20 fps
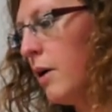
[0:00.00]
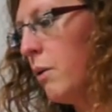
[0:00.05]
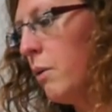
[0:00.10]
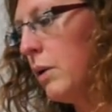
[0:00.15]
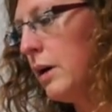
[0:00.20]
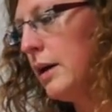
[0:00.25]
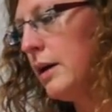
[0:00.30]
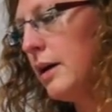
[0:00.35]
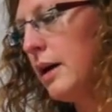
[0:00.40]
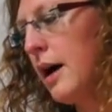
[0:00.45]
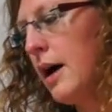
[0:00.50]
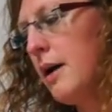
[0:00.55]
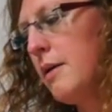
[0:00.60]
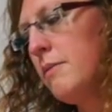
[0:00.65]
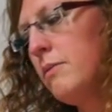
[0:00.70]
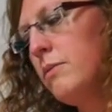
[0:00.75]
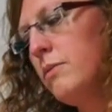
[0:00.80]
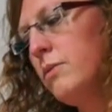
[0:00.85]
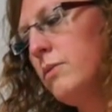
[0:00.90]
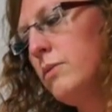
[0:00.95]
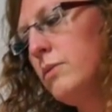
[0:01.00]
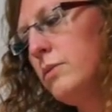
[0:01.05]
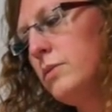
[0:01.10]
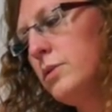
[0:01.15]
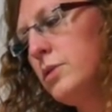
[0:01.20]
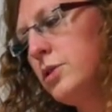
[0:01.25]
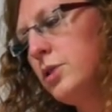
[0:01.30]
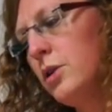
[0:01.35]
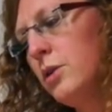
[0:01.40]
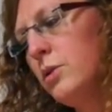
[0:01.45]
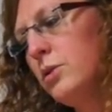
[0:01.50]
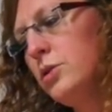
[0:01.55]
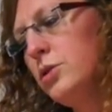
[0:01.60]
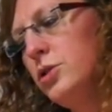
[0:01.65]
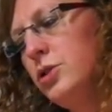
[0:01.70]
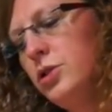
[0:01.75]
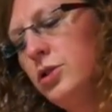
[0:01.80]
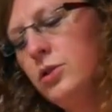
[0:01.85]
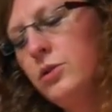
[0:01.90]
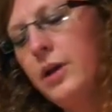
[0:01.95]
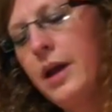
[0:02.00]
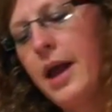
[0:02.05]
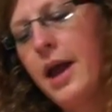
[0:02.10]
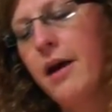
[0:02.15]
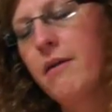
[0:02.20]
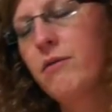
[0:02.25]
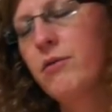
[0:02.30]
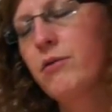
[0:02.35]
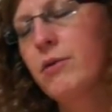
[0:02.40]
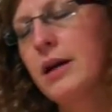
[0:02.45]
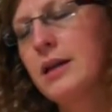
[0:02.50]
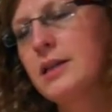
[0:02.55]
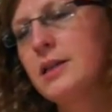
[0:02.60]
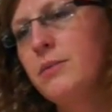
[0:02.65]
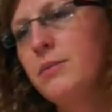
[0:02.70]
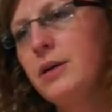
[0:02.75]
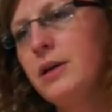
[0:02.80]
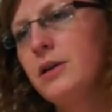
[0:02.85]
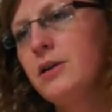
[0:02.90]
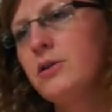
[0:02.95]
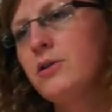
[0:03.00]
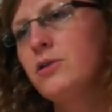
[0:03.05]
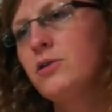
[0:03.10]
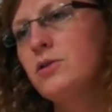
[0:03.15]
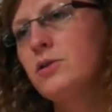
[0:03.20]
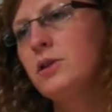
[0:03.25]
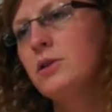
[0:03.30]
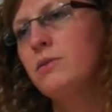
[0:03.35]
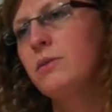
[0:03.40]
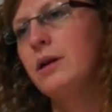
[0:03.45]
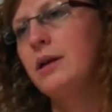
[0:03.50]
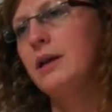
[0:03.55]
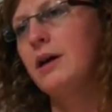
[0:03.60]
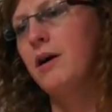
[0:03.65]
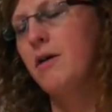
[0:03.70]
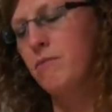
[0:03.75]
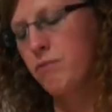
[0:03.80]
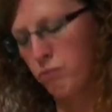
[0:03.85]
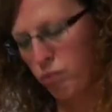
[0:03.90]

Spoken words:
Well, so do you have a recipe you're using right now?